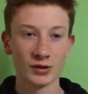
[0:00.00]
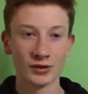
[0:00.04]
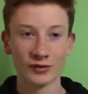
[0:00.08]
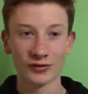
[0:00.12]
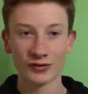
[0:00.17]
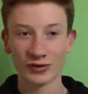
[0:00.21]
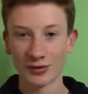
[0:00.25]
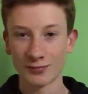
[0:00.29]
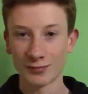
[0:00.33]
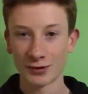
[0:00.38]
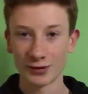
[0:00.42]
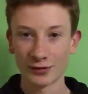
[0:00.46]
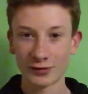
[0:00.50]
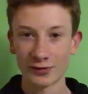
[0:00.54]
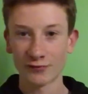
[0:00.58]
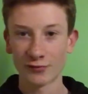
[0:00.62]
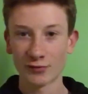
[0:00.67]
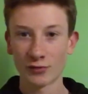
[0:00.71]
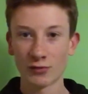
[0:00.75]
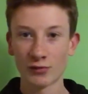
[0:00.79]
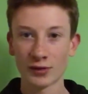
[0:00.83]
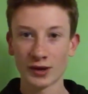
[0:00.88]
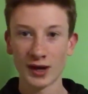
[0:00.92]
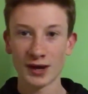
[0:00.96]
it's going to be a
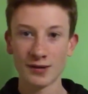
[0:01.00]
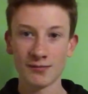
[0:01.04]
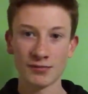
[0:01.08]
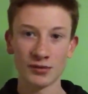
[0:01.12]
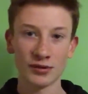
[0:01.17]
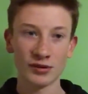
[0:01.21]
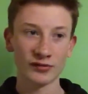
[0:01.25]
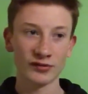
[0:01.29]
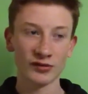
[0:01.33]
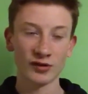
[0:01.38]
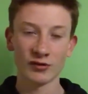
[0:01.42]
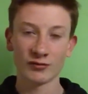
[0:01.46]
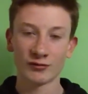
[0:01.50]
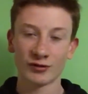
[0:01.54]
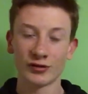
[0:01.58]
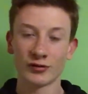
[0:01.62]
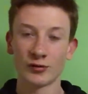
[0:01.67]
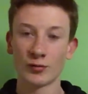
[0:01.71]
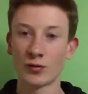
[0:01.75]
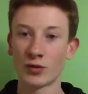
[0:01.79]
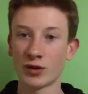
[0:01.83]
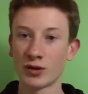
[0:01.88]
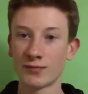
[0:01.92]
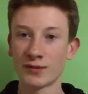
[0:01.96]
difficult game, but there's no
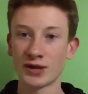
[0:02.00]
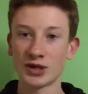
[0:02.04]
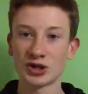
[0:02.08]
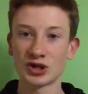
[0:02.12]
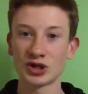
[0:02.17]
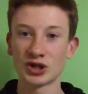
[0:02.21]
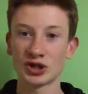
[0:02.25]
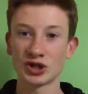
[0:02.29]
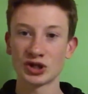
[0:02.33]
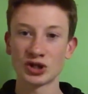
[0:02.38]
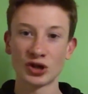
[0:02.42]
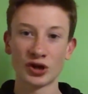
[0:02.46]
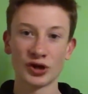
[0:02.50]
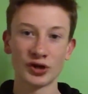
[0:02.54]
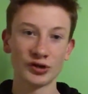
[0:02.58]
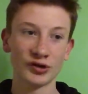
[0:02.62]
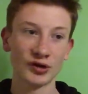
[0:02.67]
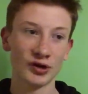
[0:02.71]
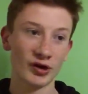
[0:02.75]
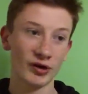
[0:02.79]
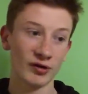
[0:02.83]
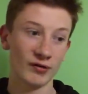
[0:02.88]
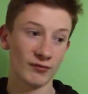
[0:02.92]
reason why Manchester United,